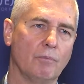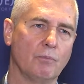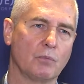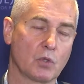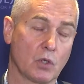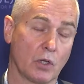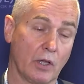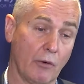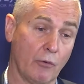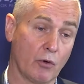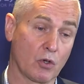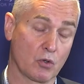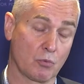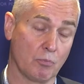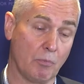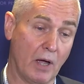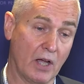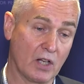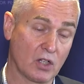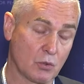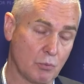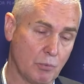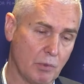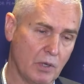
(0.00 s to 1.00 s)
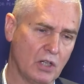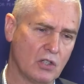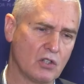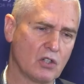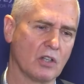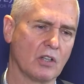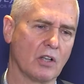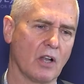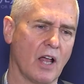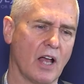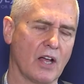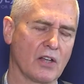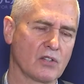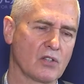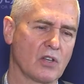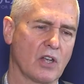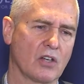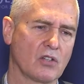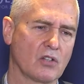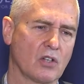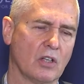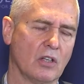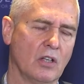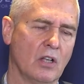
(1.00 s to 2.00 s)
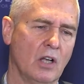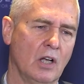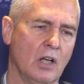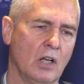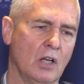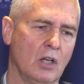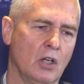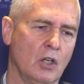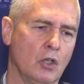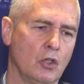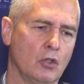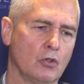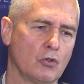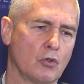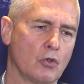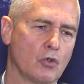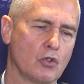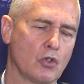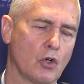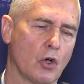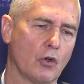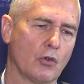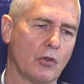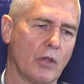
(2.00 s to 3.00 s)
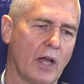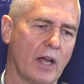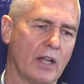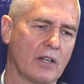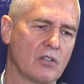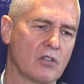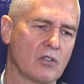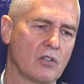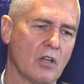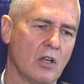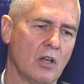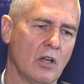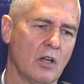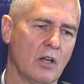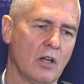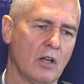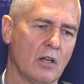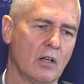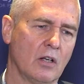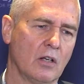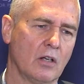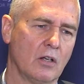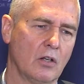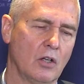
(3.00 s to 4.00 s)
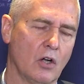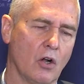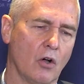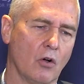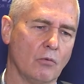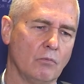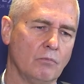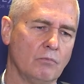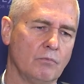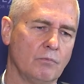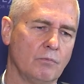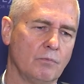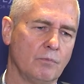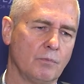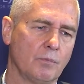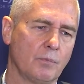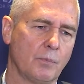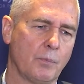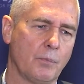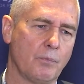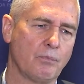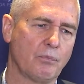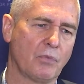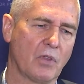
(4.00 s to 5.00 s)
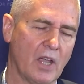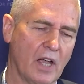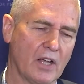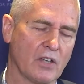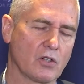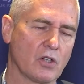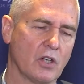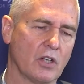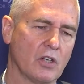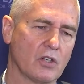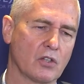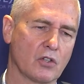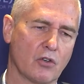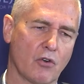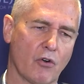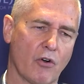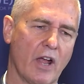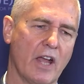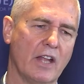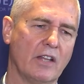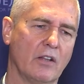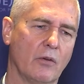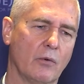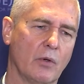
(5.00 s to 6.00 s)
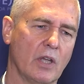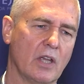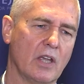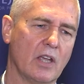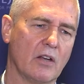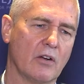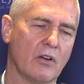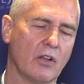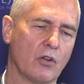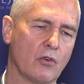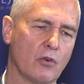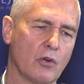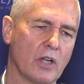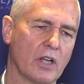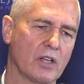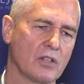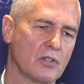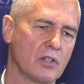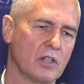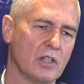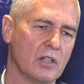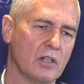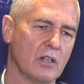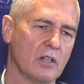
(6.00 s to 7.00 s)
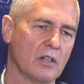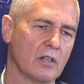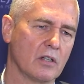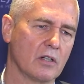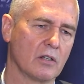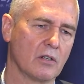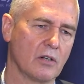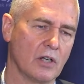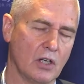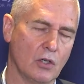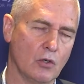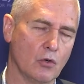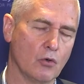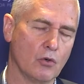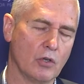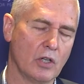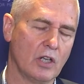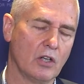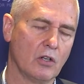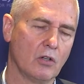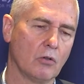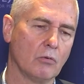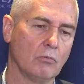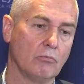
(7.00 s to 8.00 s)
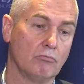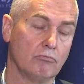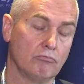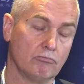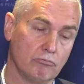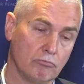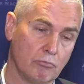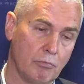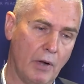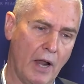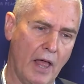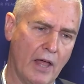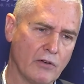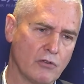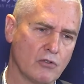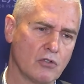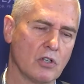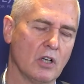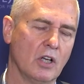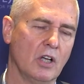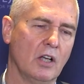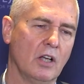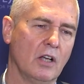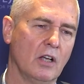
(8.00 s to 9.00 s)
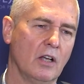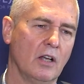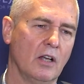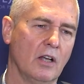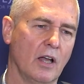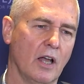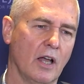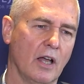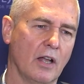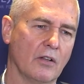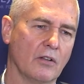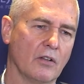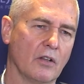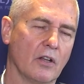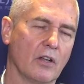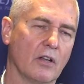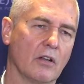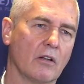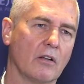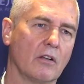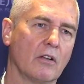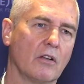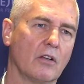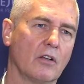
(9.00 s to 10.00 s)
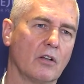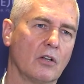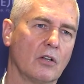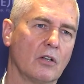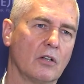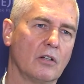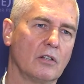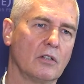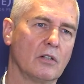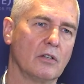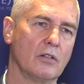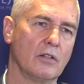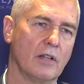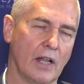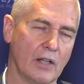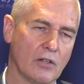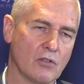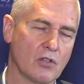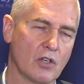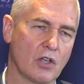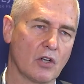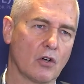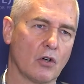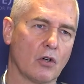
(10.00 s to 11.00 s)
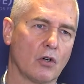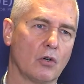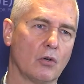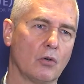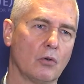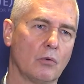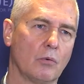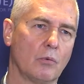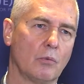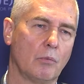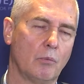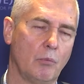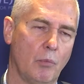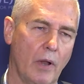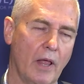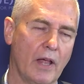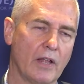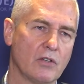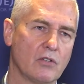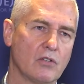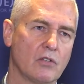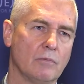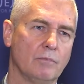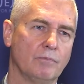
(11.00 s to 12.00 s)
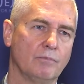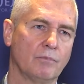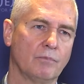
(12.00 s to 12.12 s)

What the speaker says: So that was my speech in the last session, to show that, you know, yes, it is great that we here in Korea see the Green New Deal pledge and the Net Zero pledge,